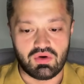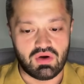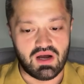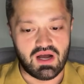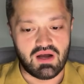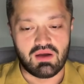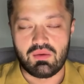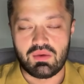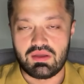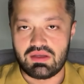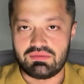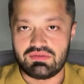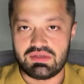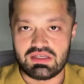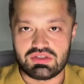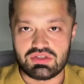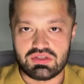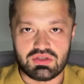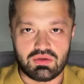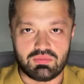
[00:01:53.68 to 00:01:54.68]
how our
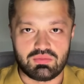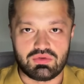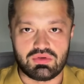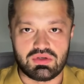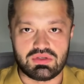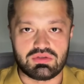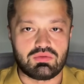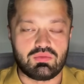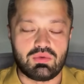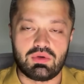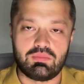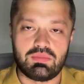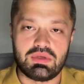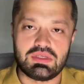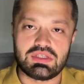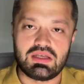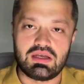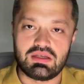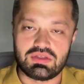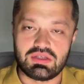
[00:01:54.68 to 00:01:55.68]
aviation operates, where
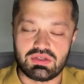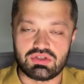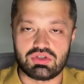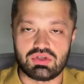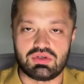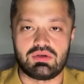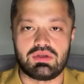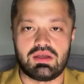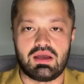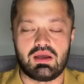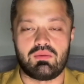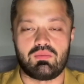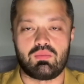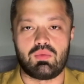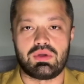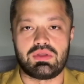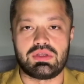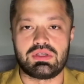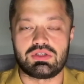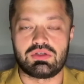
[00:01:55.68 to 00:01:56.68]
missiles are shot down,
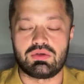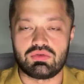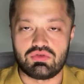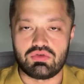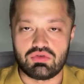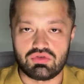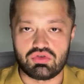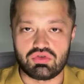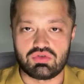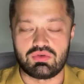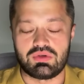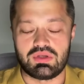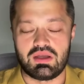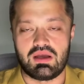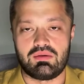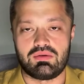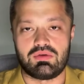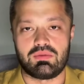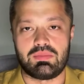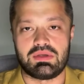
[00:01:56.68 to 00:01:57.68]
what is used to shoot
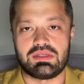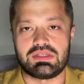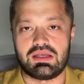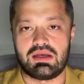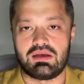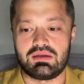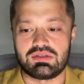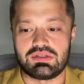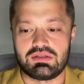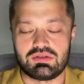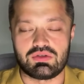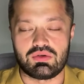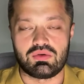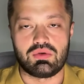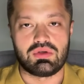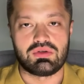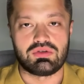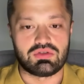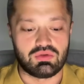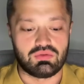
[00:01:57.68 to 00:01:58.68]
down the missiles, and so
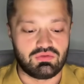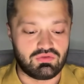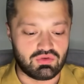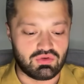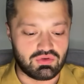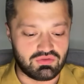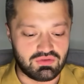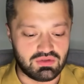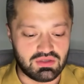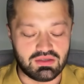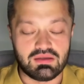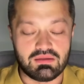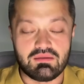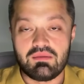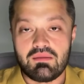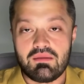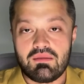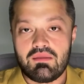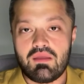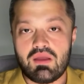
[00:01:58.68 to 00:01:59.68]
on and so forth.
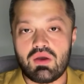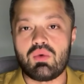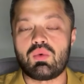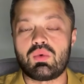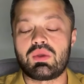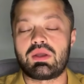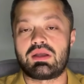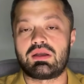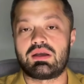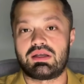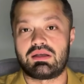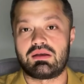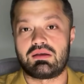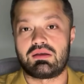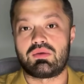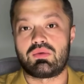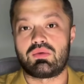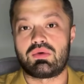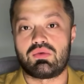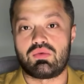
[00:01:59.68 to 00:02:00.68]
Accordingly,
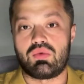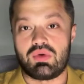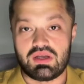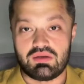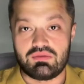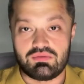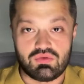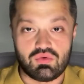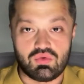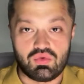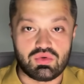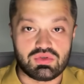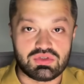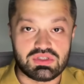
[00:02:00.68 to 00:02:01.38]
in order to have all